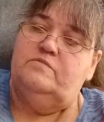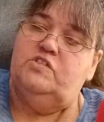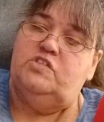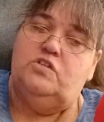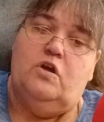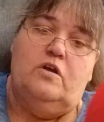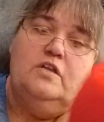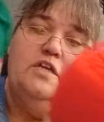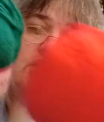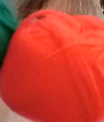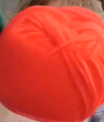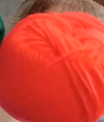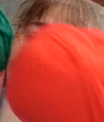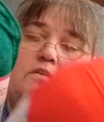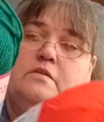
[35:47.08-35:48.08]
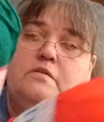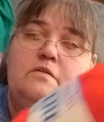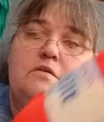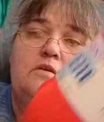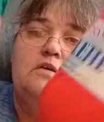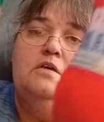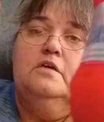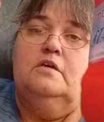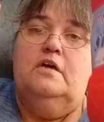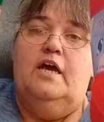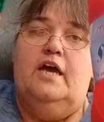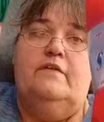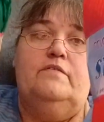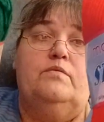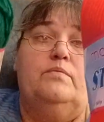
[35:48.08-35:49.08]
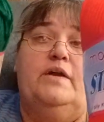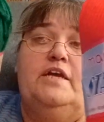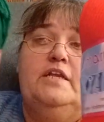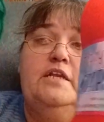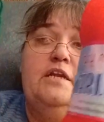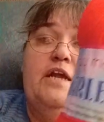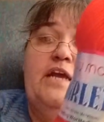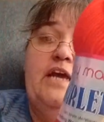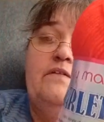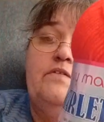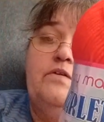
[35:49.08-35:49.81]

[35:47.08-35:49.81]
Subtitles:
Starlet yarn. I have a red and I have a